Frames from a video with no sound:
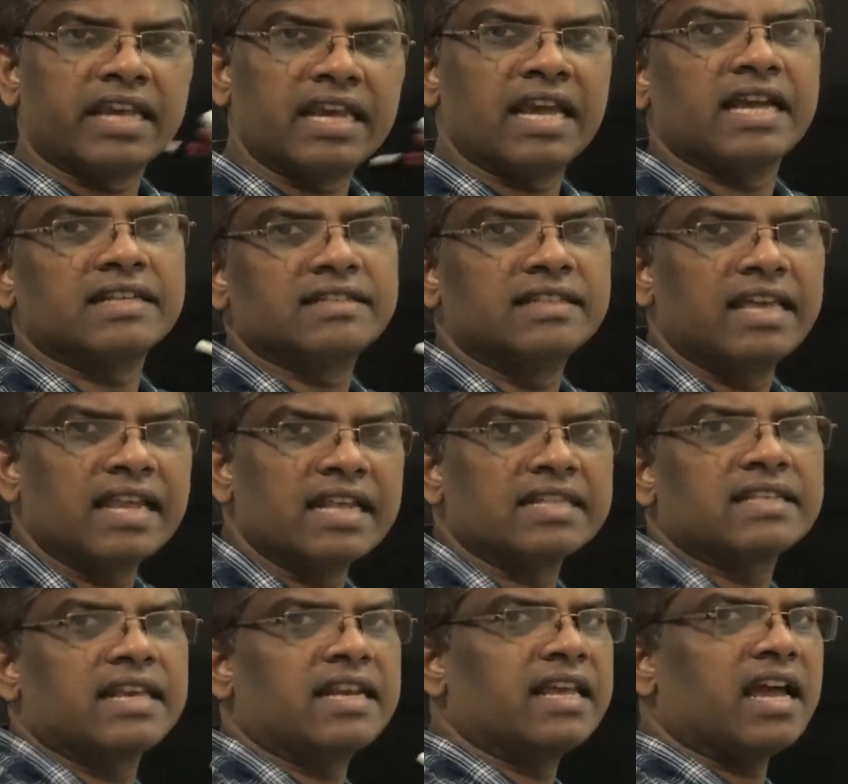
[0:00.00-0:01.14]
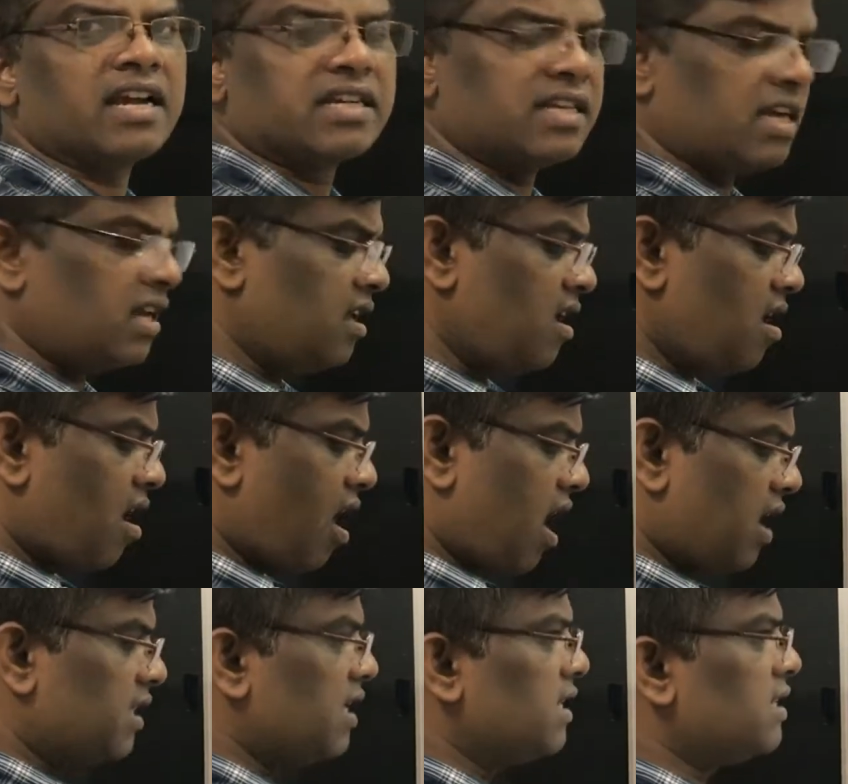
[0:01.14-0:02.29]
Yes, there is a reaction
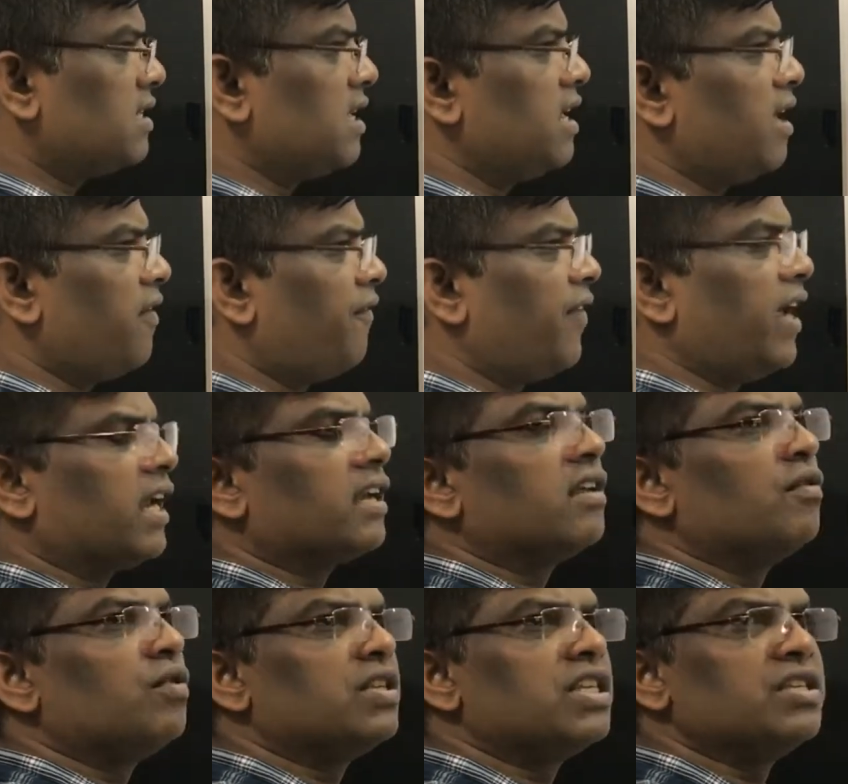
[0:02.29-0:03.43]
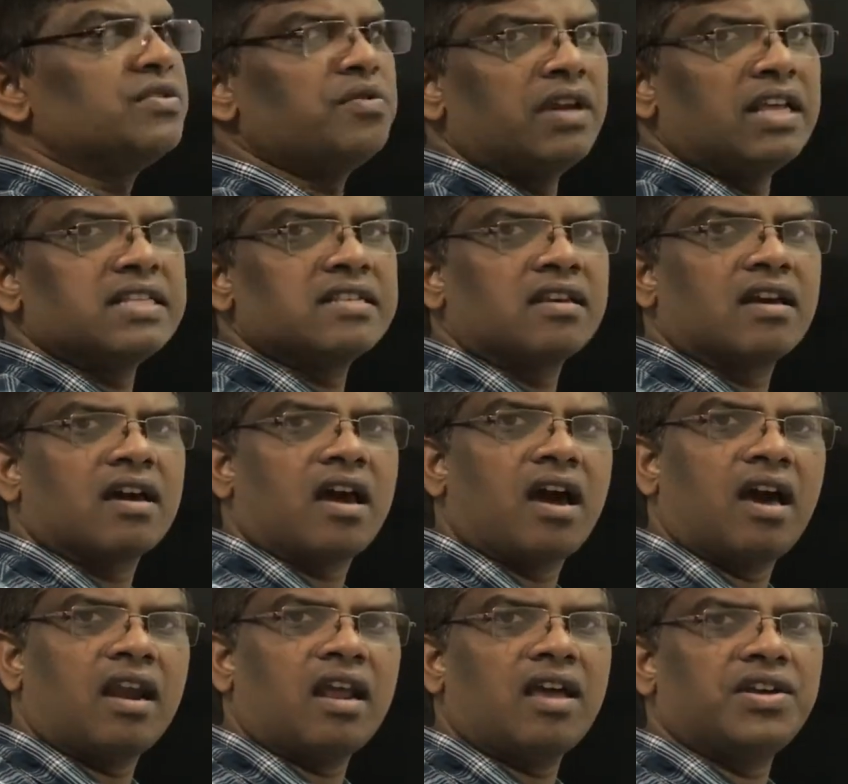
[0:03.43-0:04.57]
or there is a effect which is known as
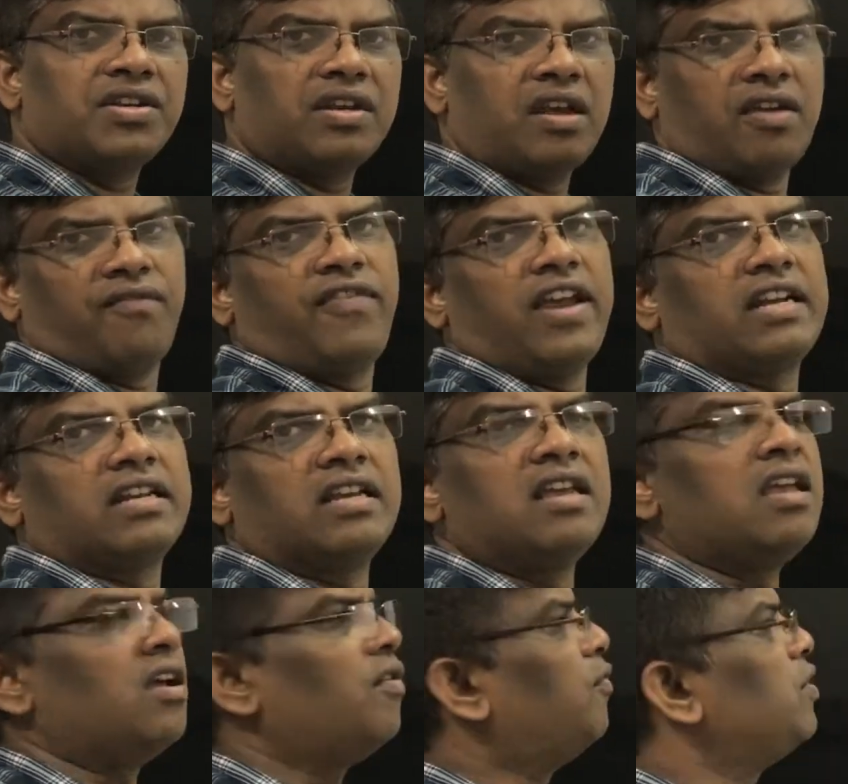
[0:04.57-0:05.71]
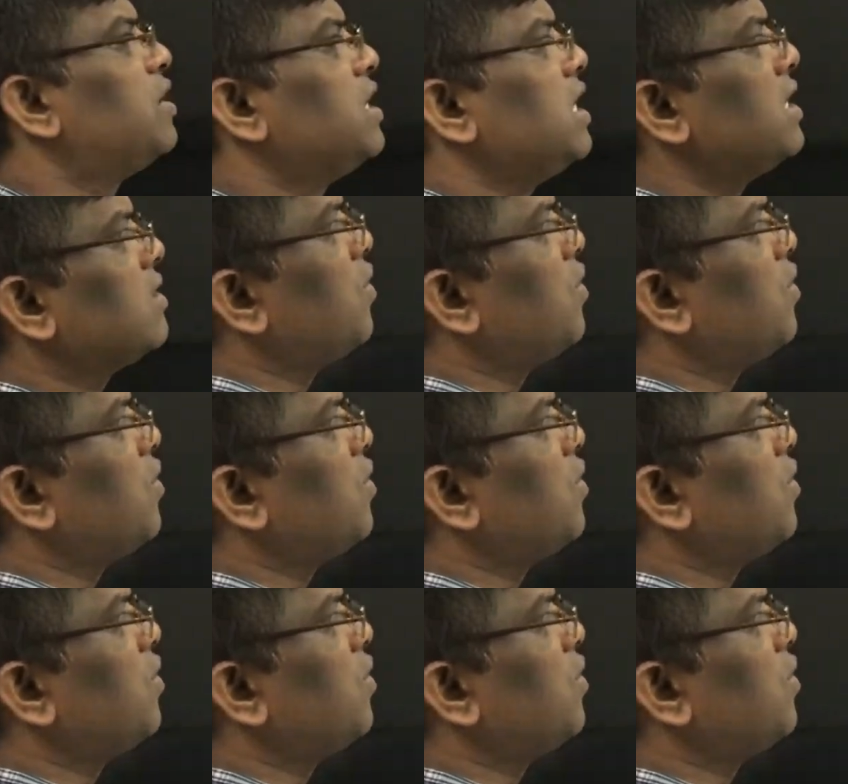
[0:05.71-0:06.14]
Kharash effect, which is